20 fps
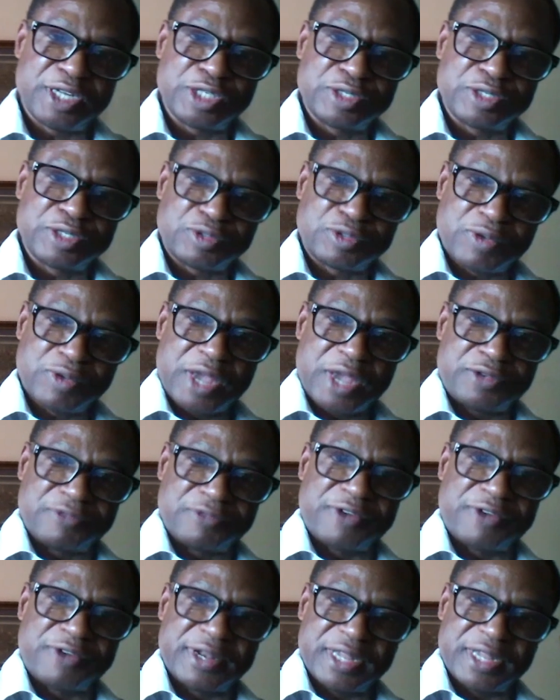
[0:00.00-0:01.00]
try to
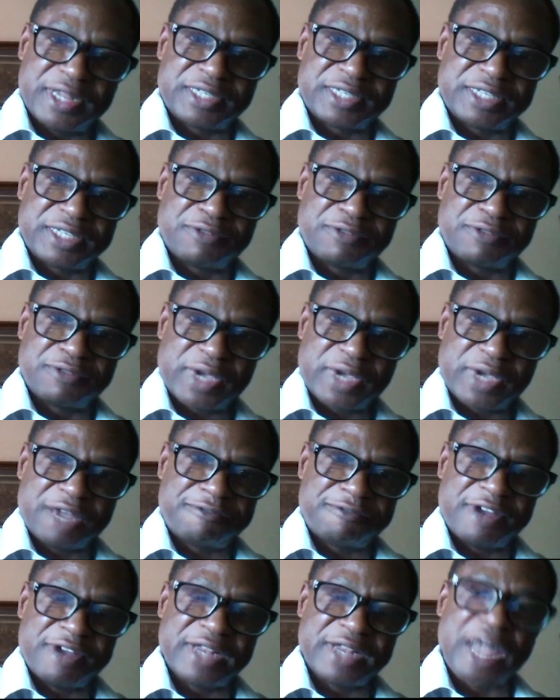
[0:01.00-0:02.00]
find out if we can
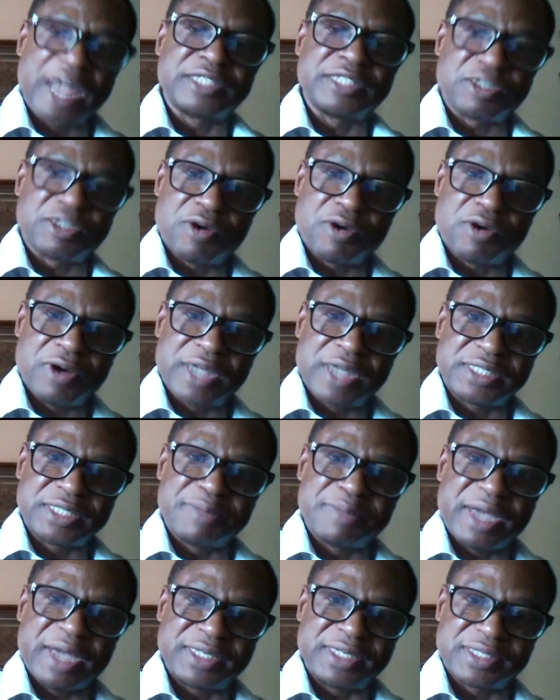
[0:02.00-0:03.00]
find
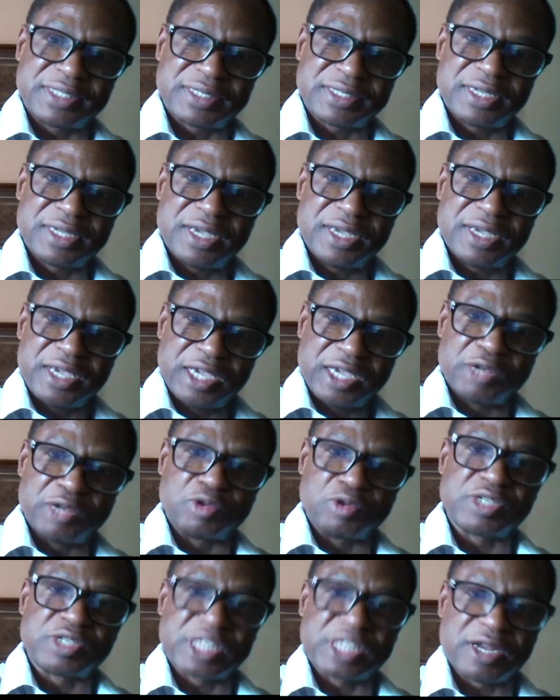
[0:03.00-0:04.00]
antibodies in
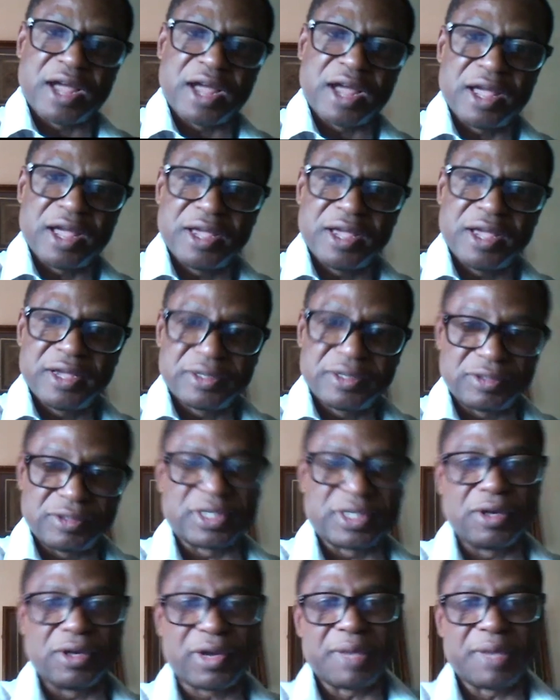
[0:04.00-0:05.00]
those sera to
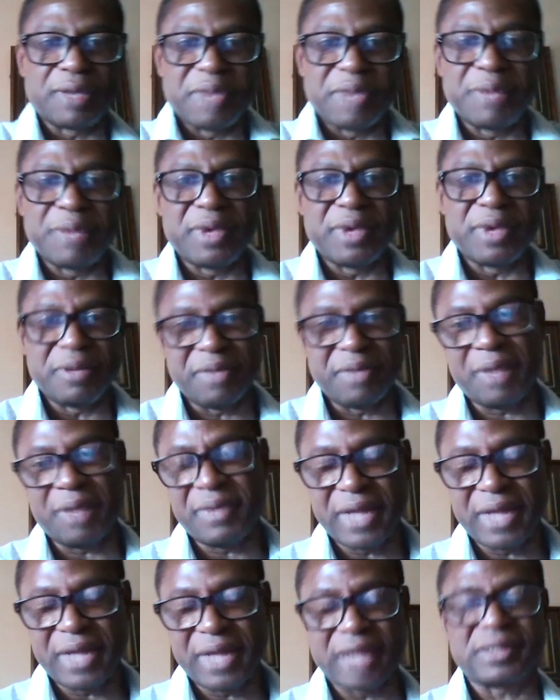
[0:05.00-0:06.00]
say, okay, maybe
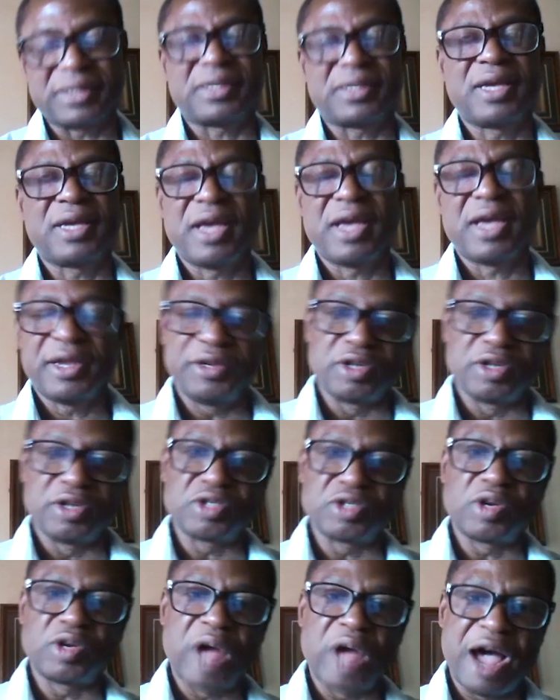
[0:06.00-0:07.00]
that's the
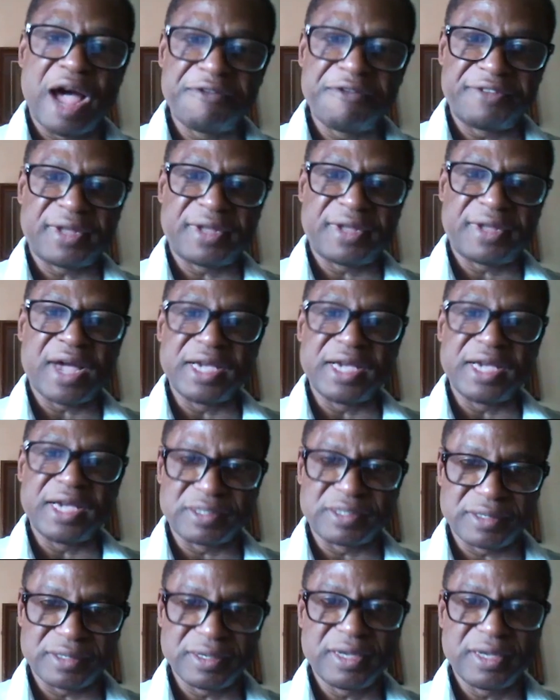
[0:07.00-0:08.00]
reason Africa
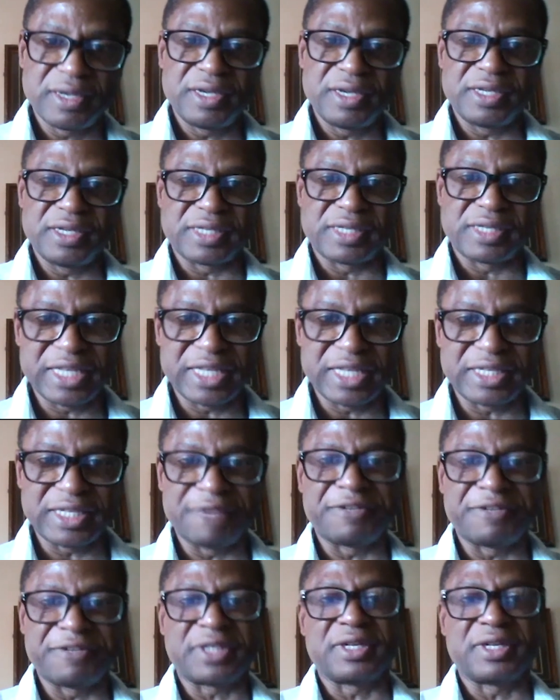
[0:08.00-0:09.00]
is less
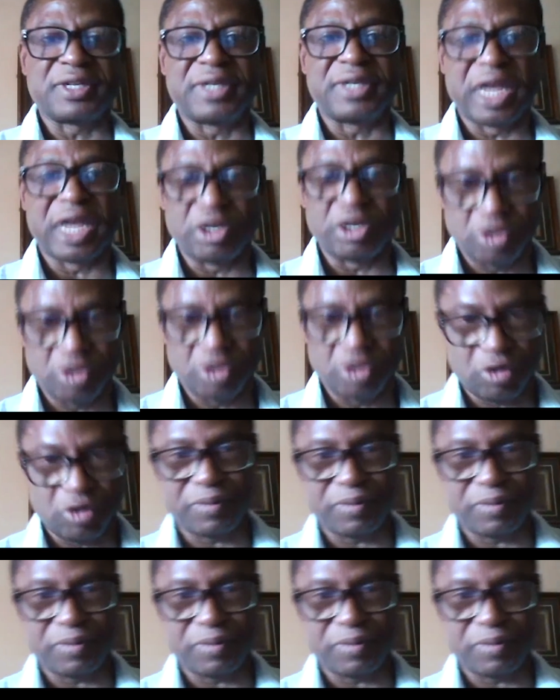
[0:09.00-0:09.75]
infected than Europe,